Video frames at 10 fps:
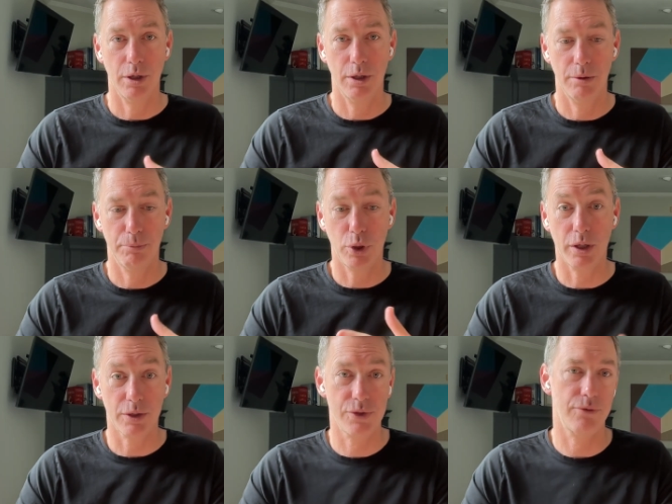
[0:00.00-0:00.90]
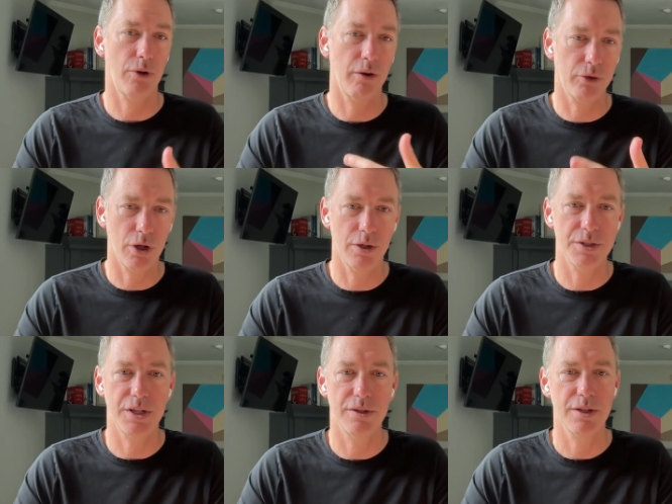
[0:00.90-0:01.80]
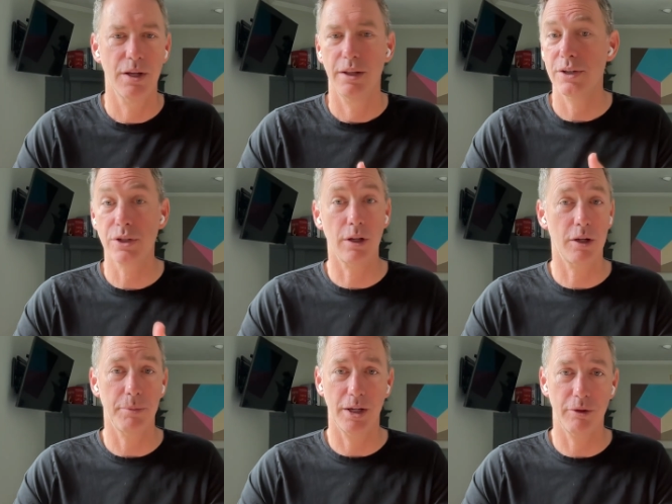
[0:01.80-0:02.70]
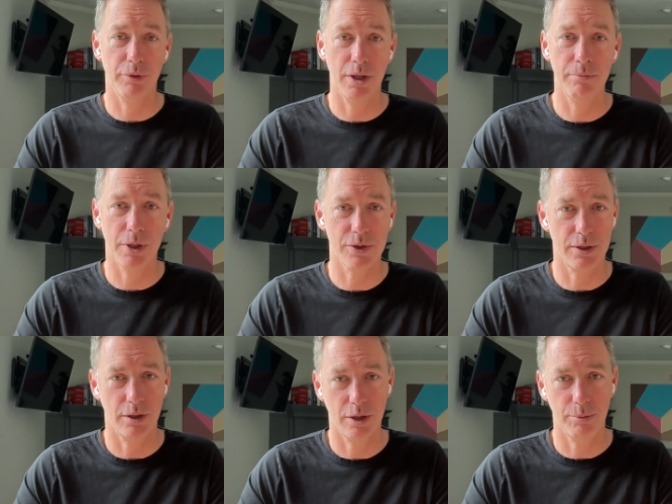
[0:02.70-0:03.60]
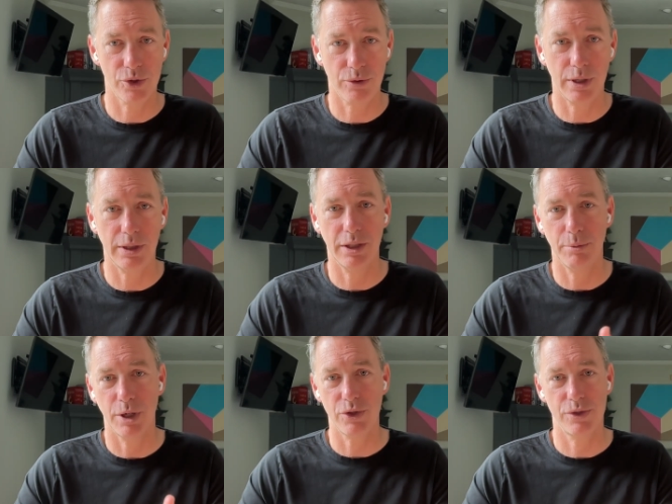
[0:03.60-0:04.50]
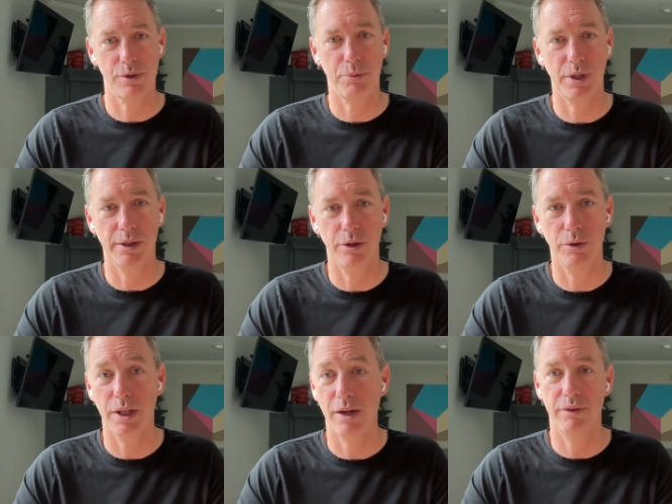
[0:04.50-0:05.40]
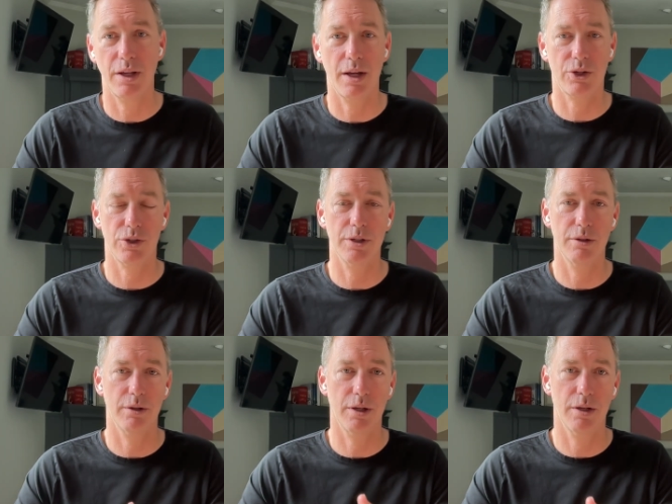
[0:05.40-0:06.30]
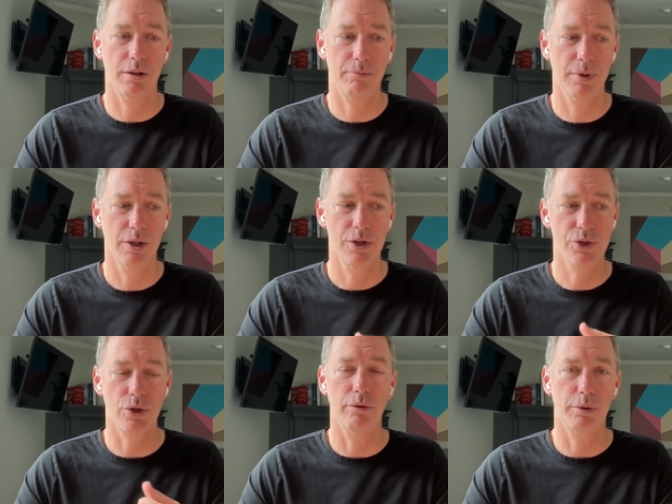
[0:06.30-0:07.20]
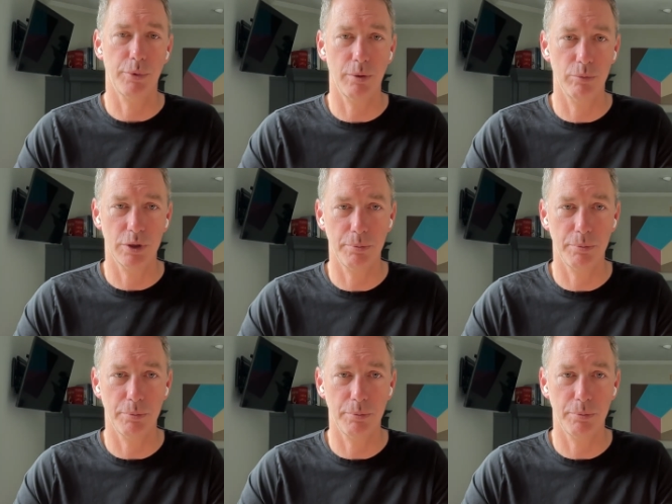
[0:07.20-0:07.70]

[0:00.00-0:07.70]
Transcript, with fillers: uh, products of content, that's a lot of money for them because a lot of them are struggling. Their margins are pretty low. They haven't actually um, solved the problem with